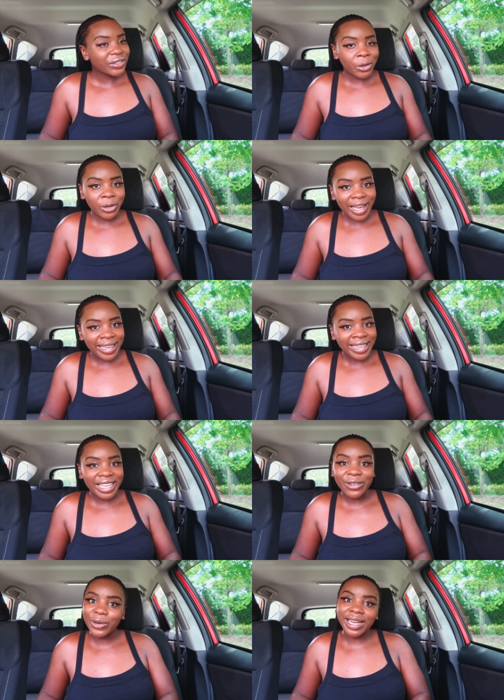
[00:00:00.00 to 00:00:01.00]
or guy,
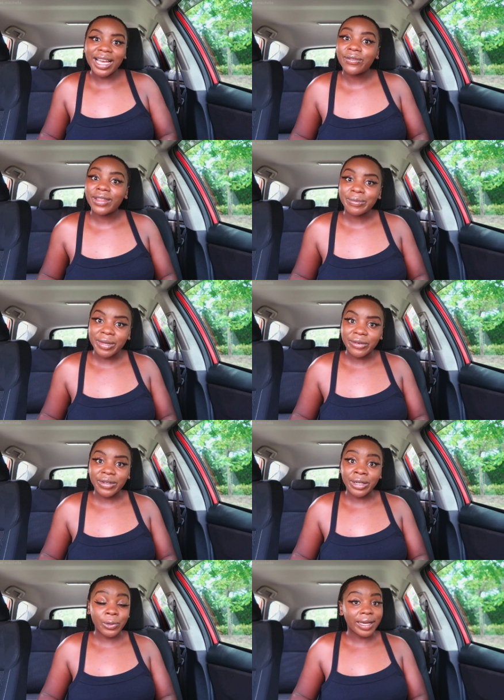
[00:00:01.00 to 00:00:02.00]
if you want to have that
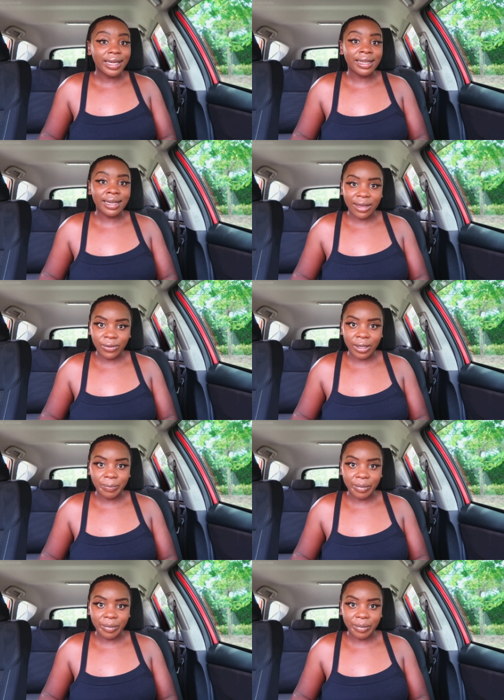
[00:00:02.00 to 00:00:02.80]
muffin go ahead and have that